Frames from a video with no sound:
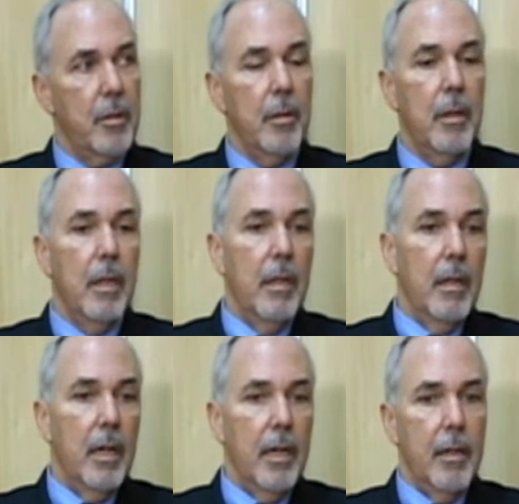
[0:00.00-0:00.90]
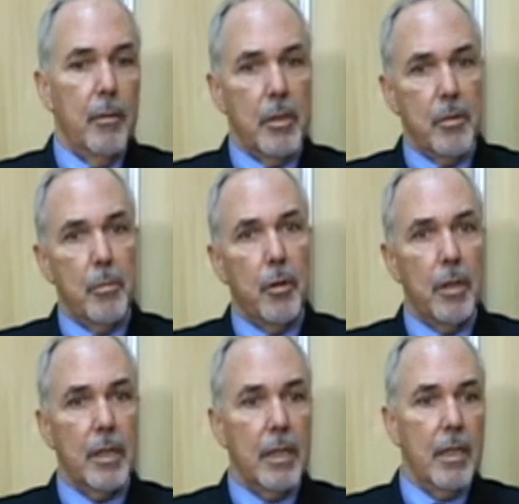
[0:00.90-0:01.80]
So what's
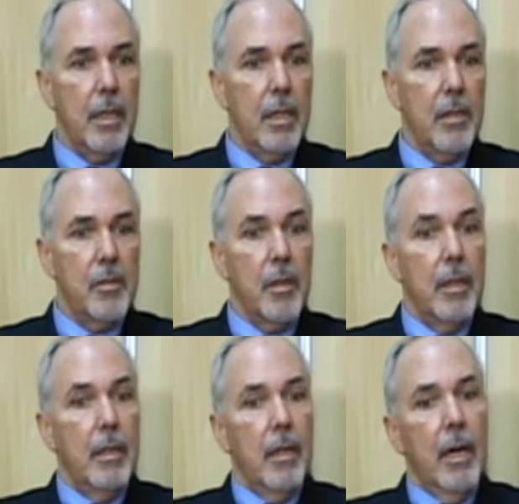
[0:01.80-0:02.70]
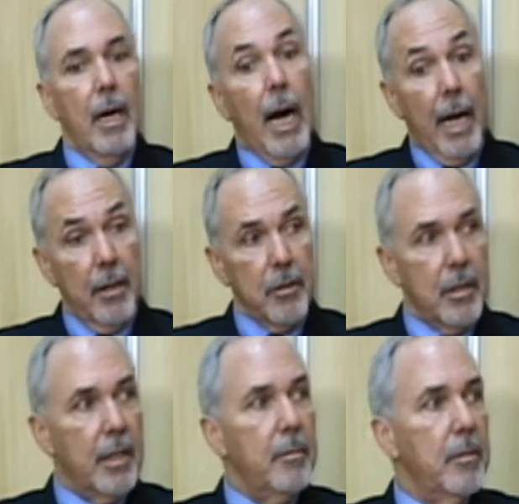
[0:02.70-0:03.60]
important is idle
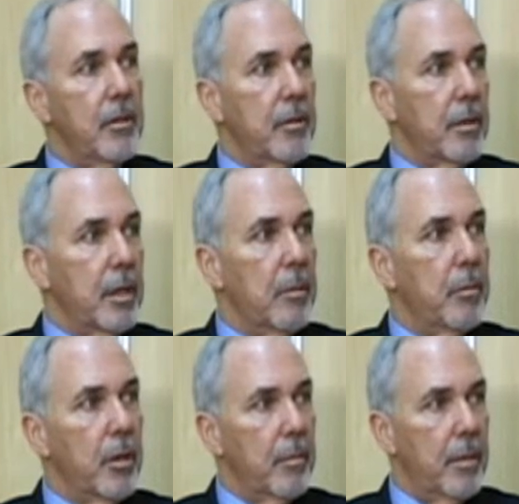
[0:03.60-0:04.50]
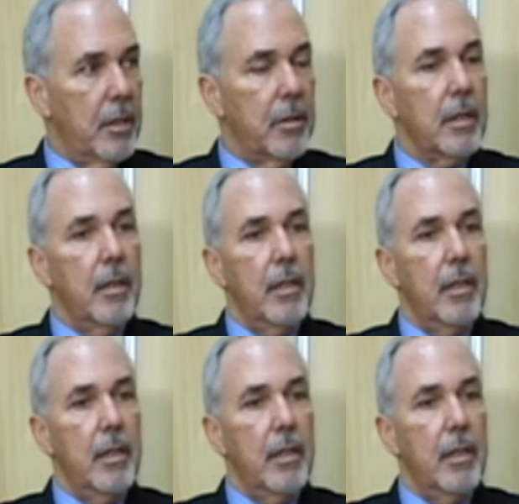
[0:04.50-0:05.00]
time is a really important metric.